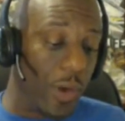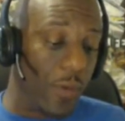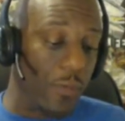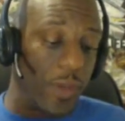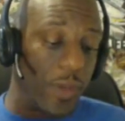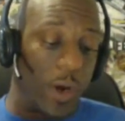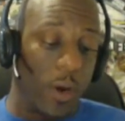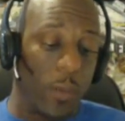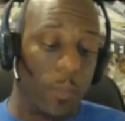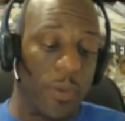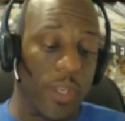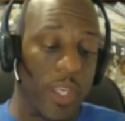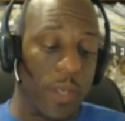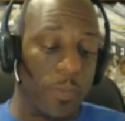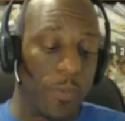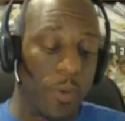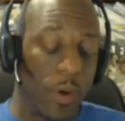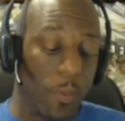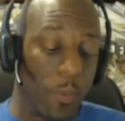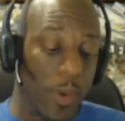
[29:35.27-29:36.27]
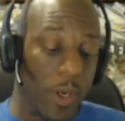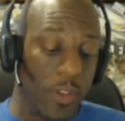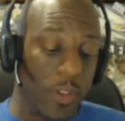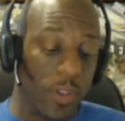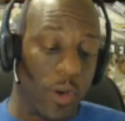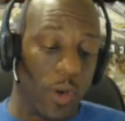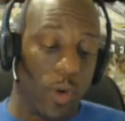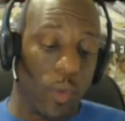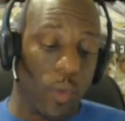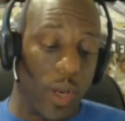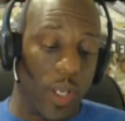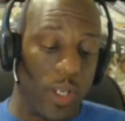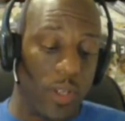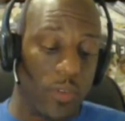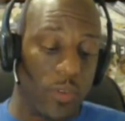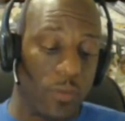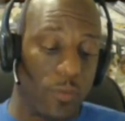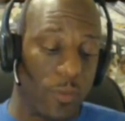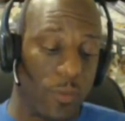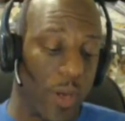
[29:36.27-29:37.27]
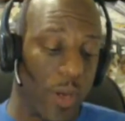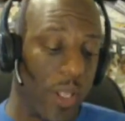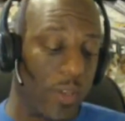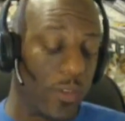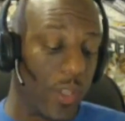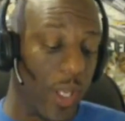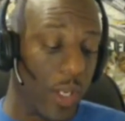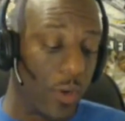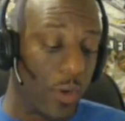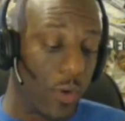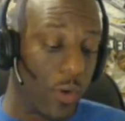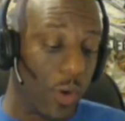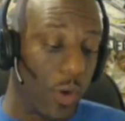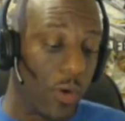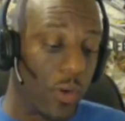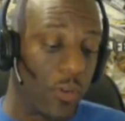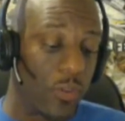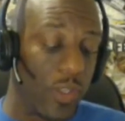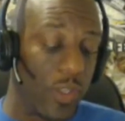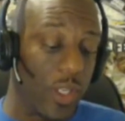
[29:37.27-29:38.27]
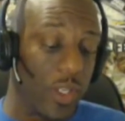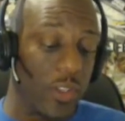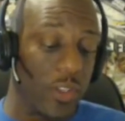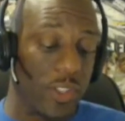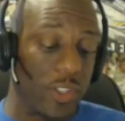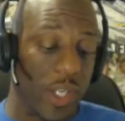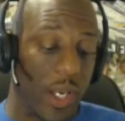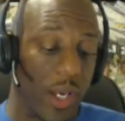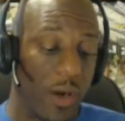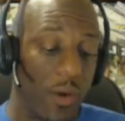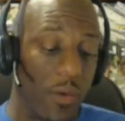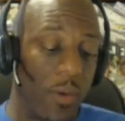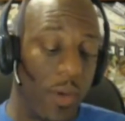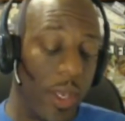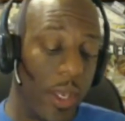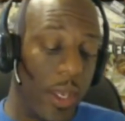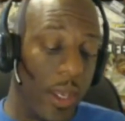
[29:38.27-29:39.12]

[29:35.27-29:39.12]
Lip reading: if there are people among your acquaintances and friends that no longer seem congealed,